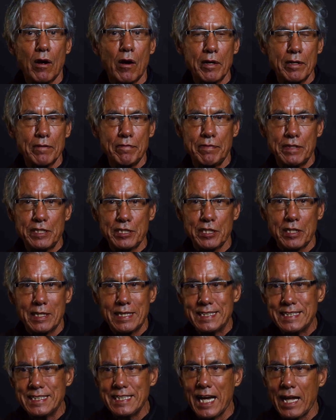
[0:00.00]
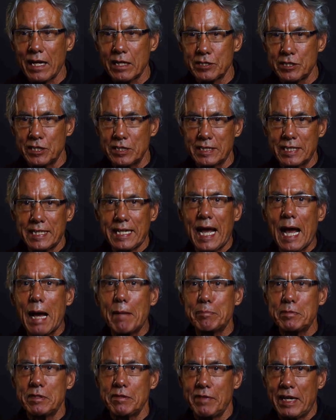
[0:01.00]
artificial intelligence
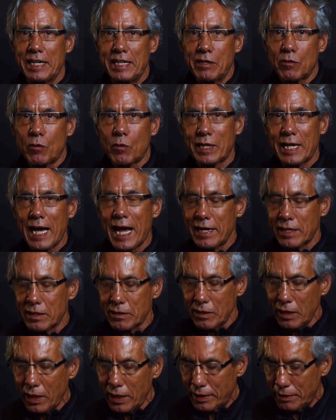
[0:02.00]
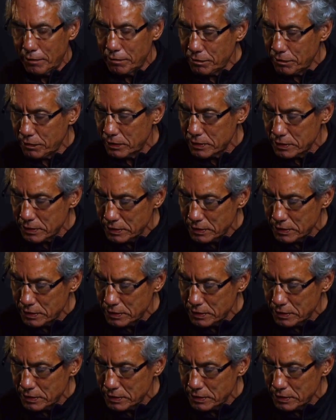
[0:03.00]
captivating organic life.